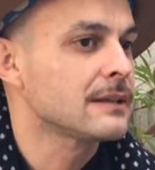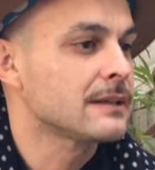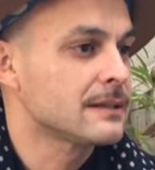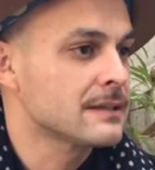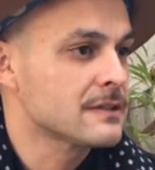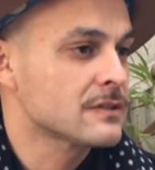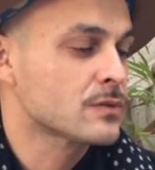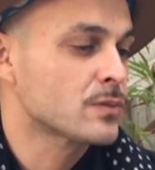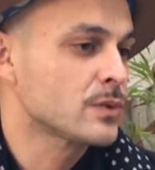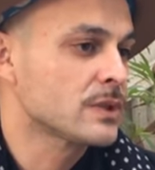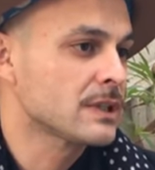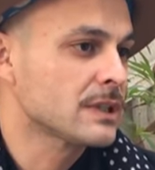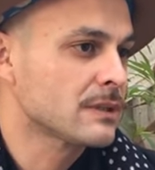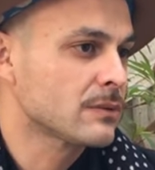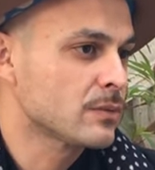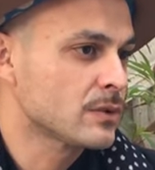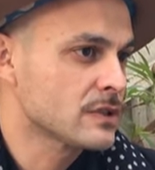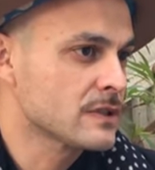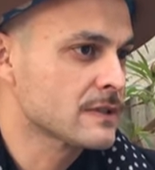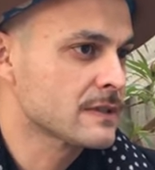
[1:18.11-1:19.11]
This week,
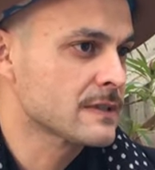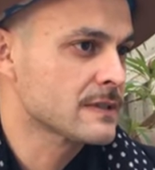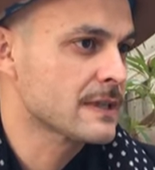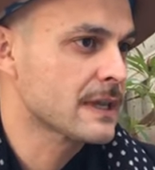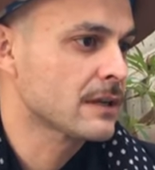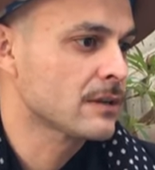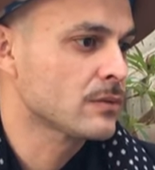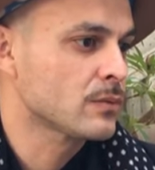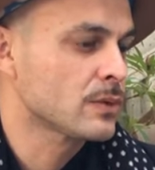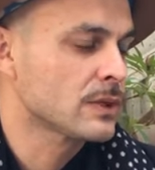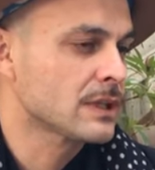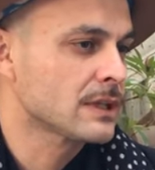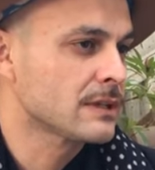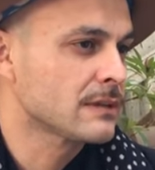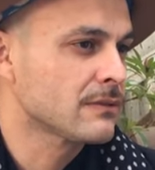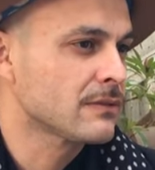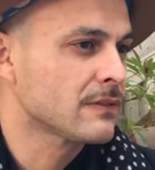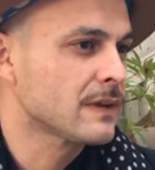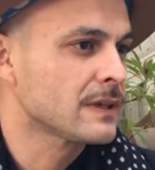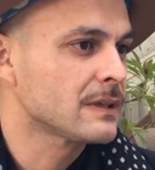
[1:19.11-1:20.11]
which is the second week
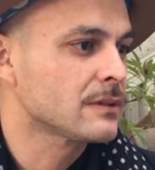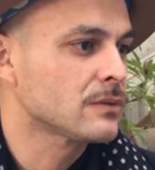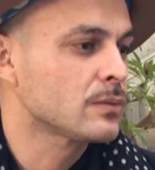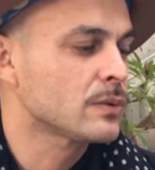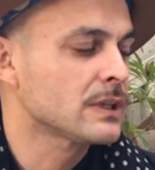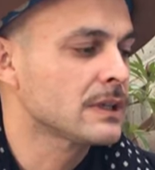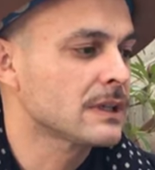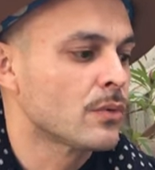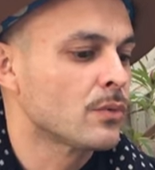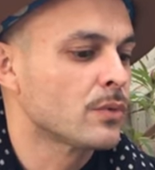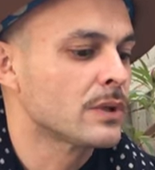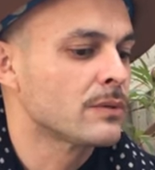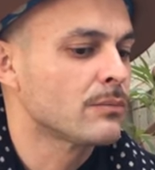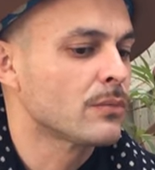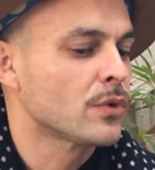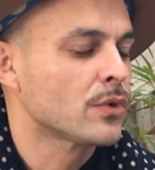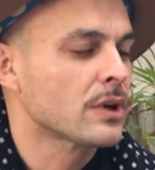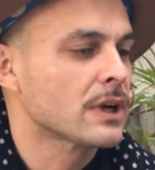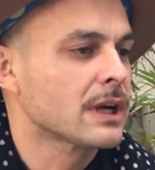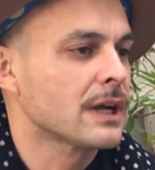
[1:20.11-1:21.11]
and the final week, we
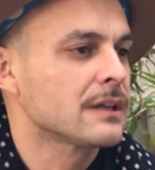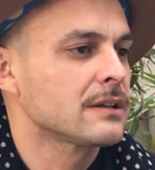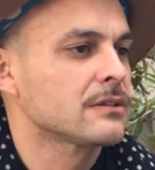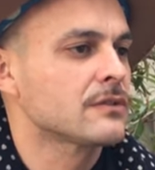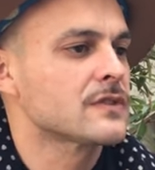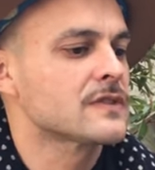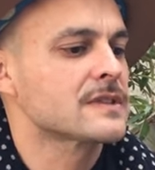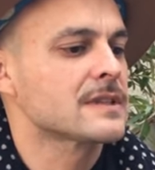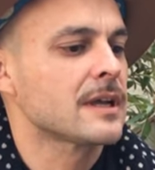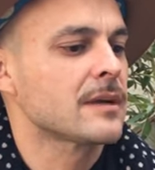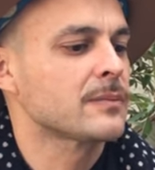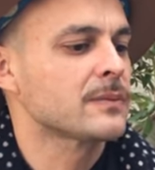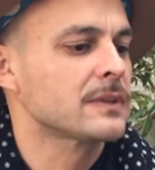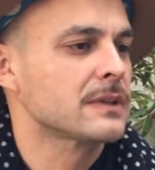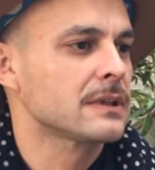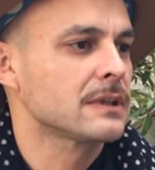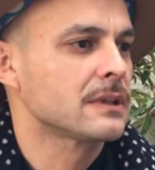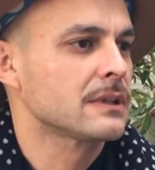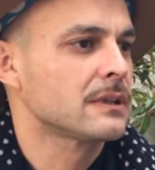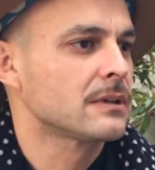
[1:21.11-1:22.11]
more kind of
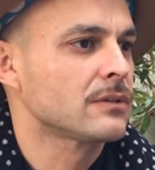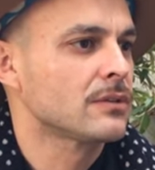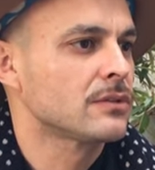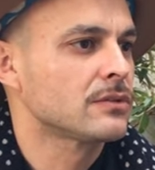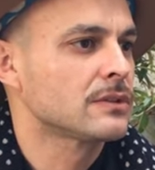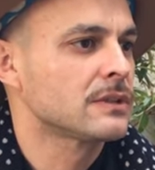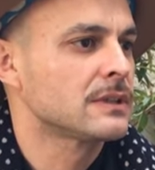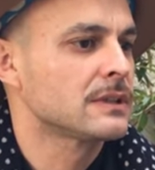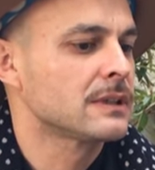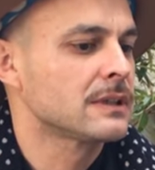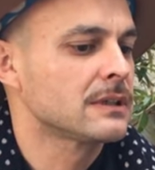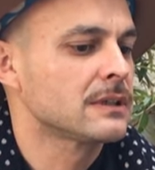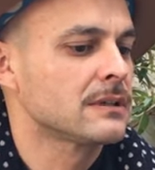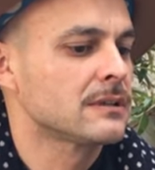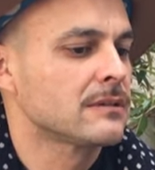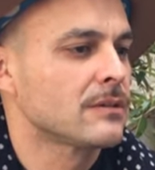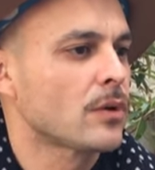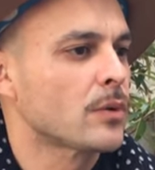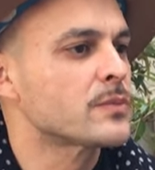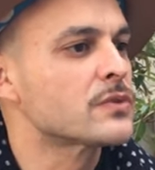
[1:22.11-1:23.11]
stepped on the
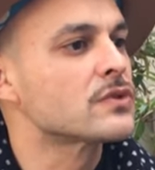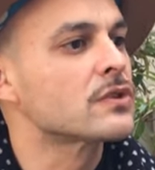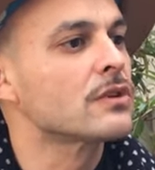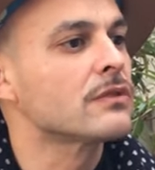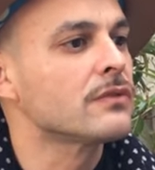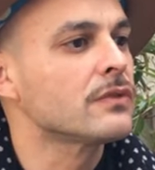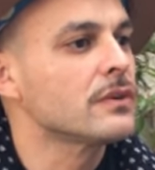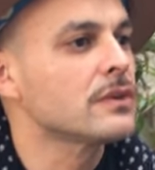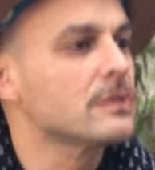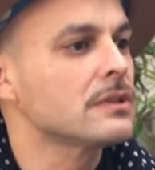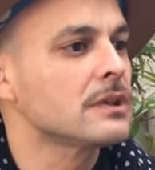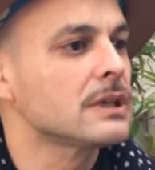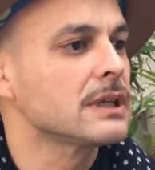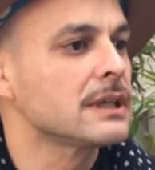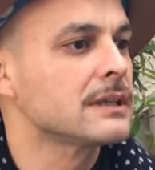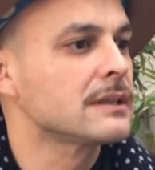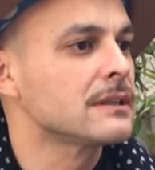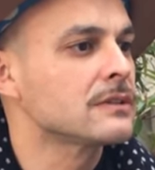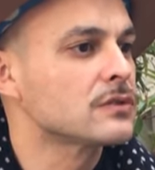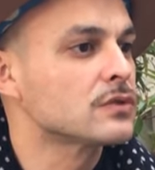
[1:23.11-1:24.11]
observer
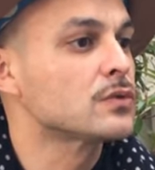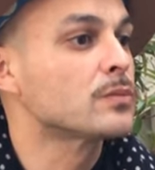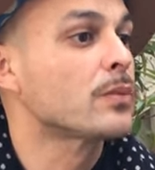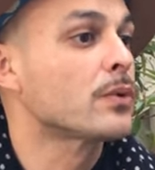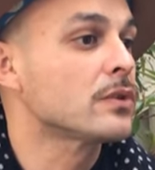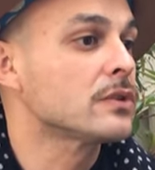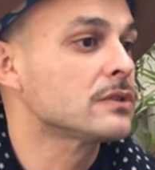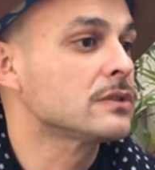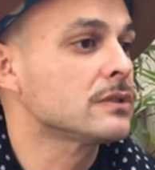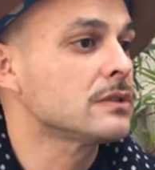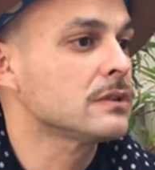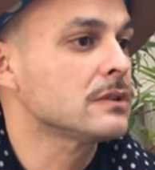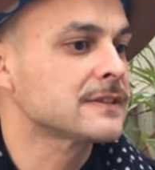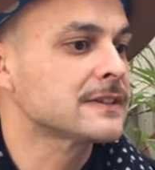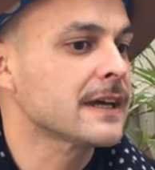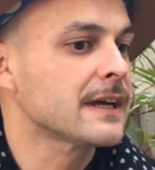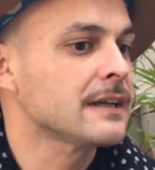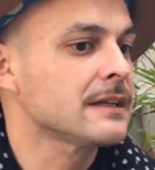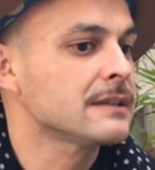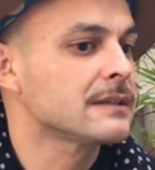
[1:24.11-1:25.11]
and supporter
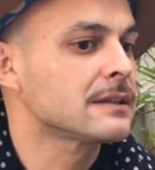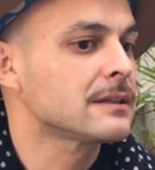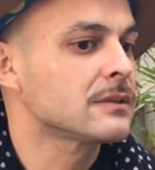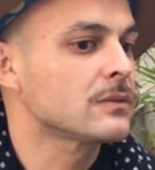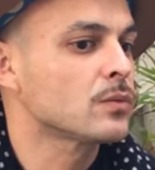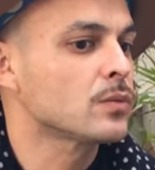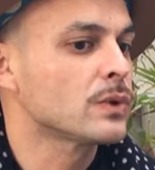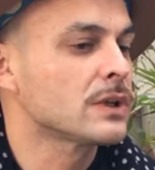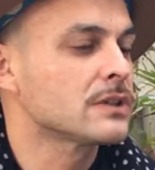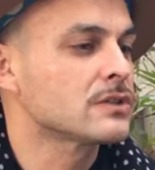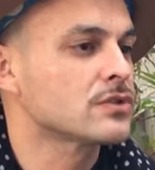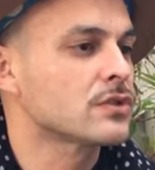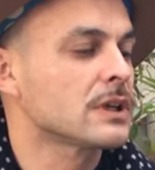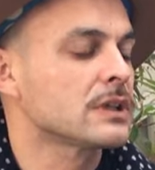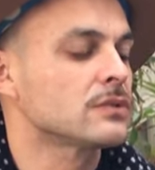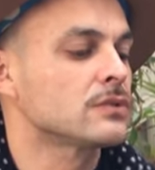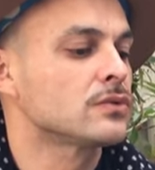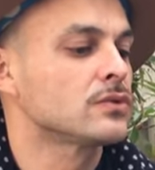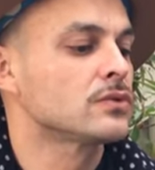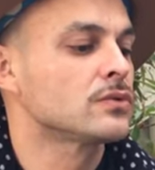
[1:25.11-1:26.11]
side, and we are
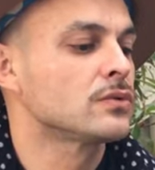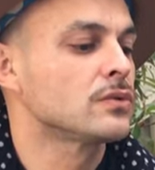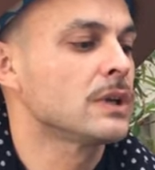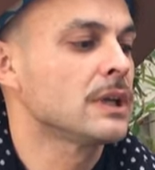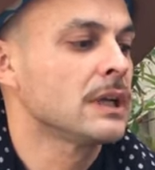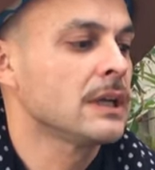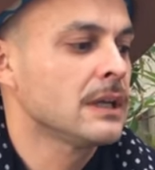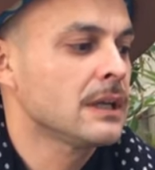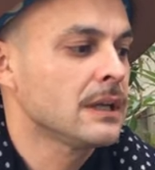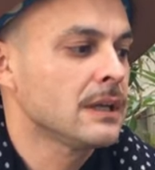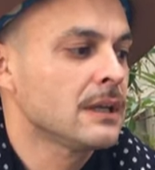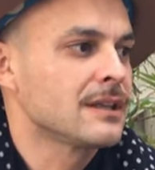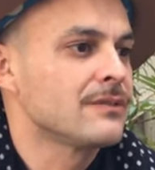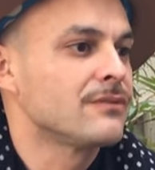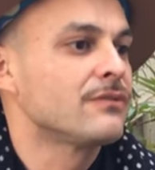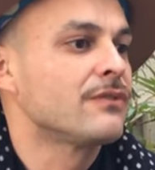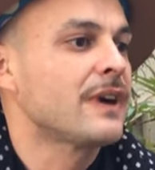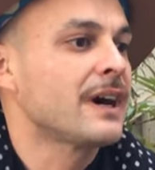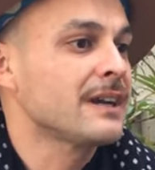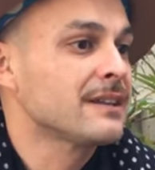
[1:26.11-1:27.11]
trying to
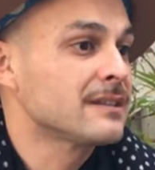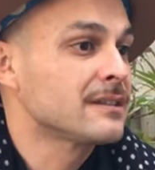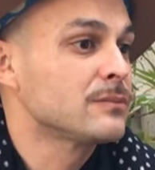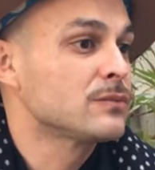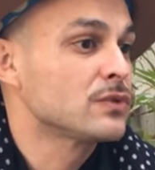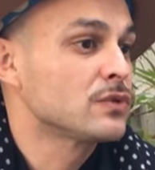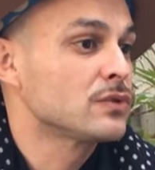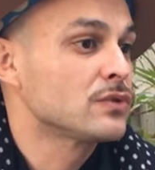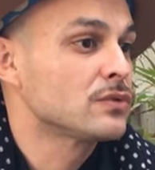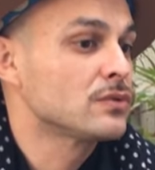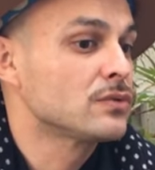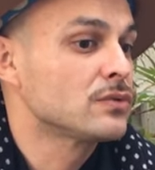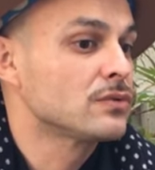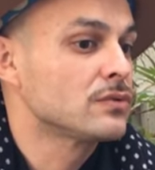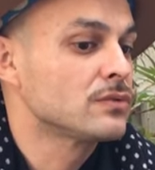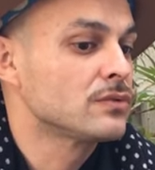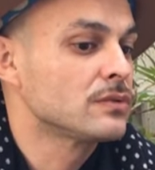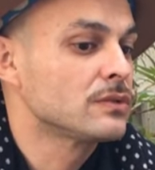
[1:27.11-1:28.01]
invite them to